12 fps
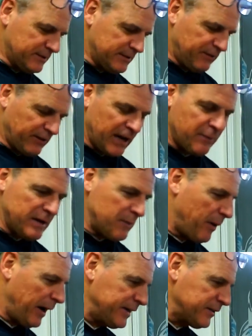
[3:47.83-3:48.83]
and if I get a bit of
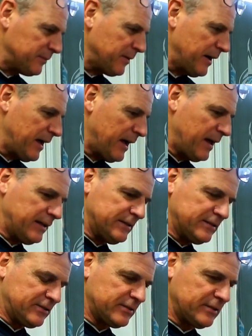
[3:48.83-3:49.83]
paint on my
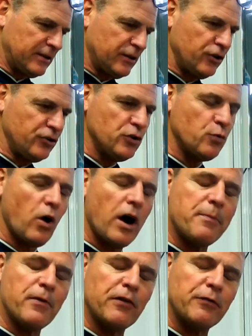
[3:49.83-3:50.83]
hands and you
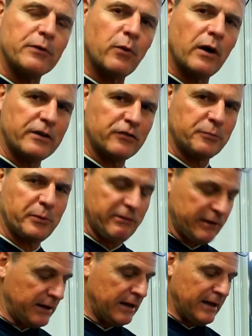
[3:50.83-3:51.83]
wipe it off with white
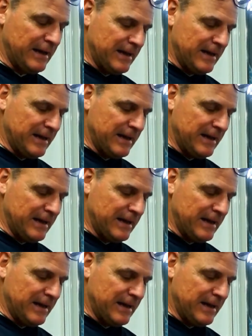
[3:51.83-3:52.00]
spirit,